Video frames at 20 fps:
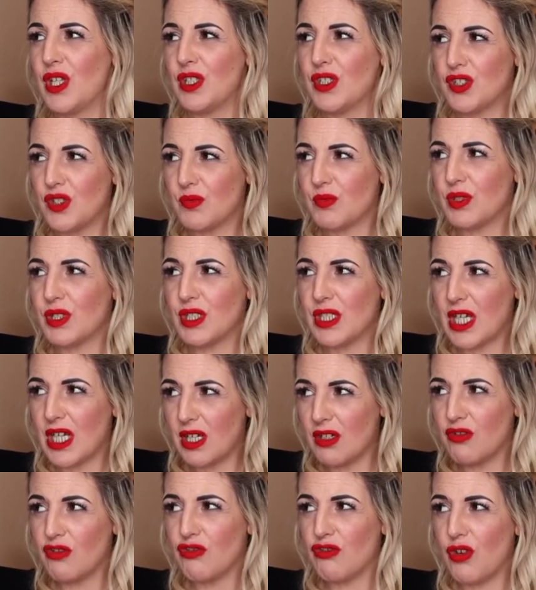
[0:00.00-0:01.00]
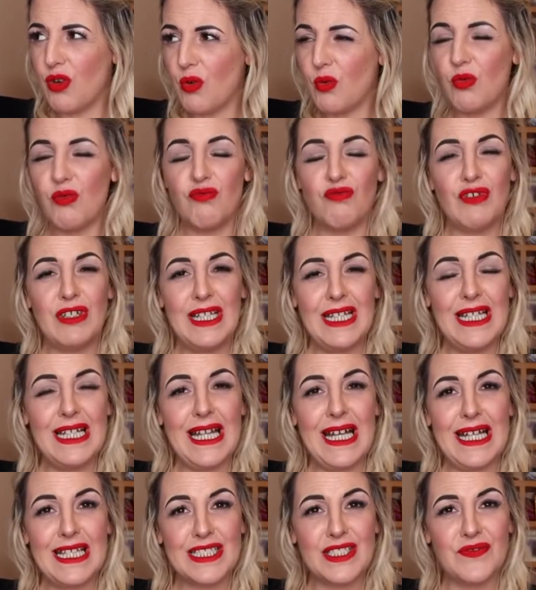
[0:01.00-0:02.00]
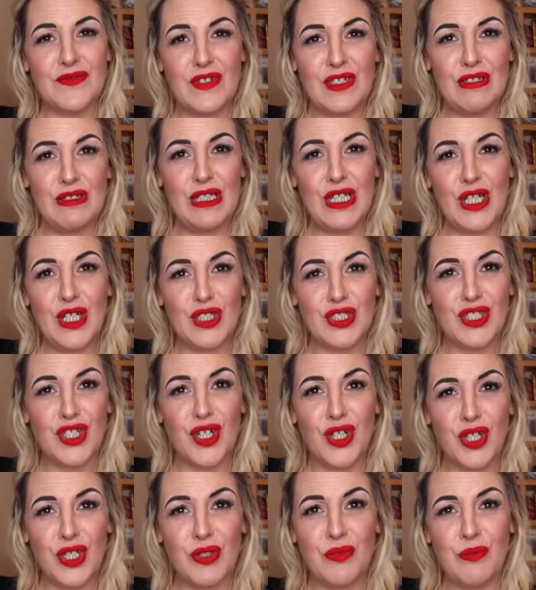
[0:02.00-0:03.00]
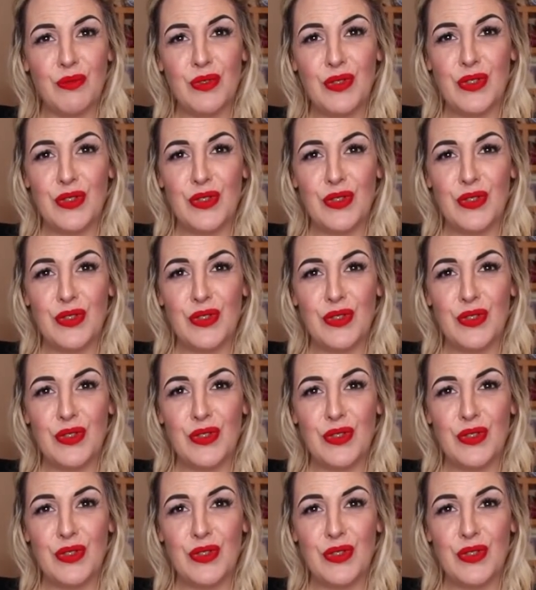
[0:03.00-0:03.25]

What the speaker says: something that can grow and really last a very long time.